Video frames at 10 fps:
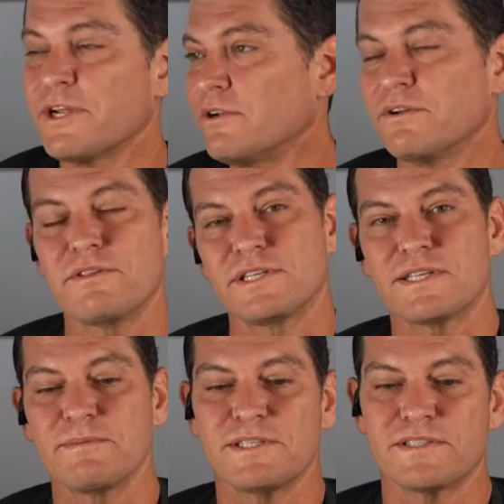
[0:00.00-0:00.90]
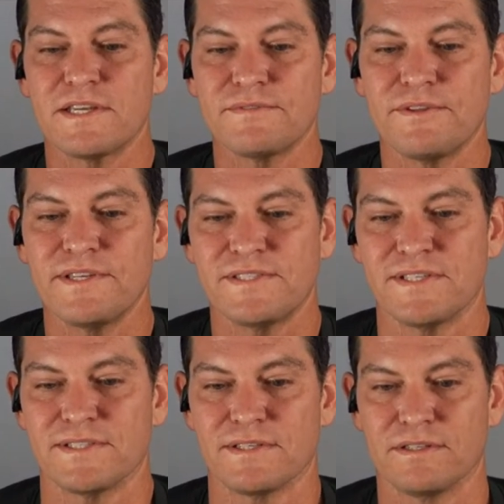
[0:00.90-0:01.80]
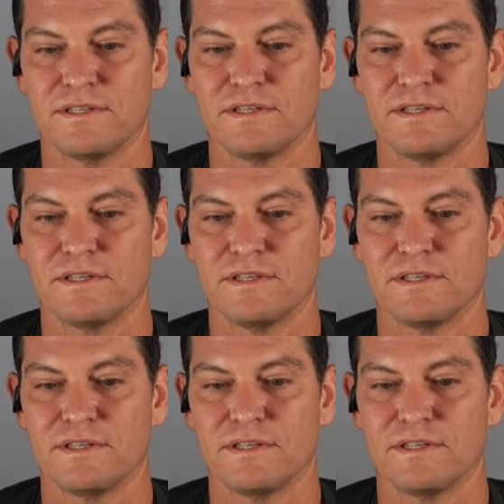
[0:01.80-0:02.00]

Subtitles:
I don't know that it's going to be successful this season.